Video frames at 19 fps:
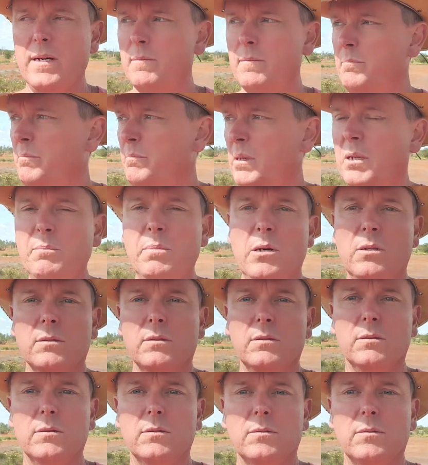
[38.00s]

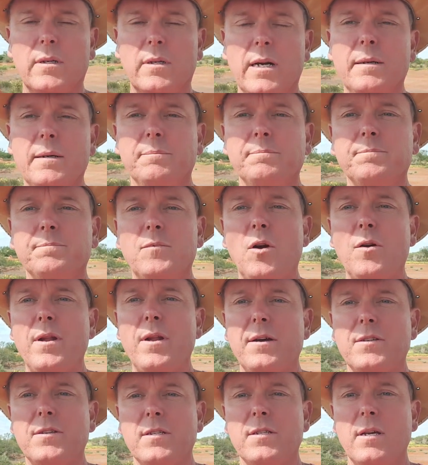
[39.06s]
Billabong or
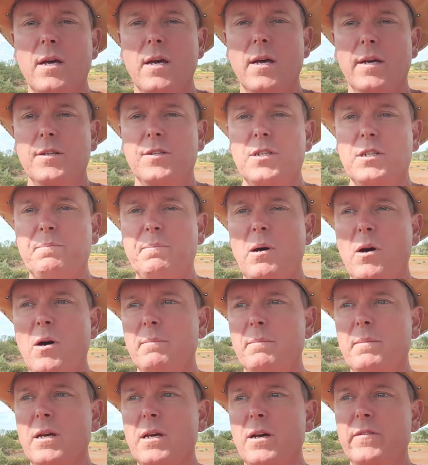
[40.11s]
Roadhouse just
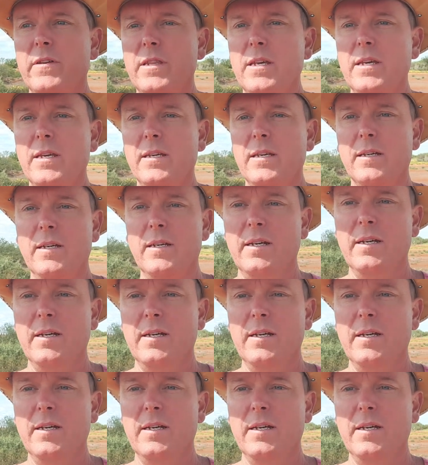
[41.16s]
behind me over there.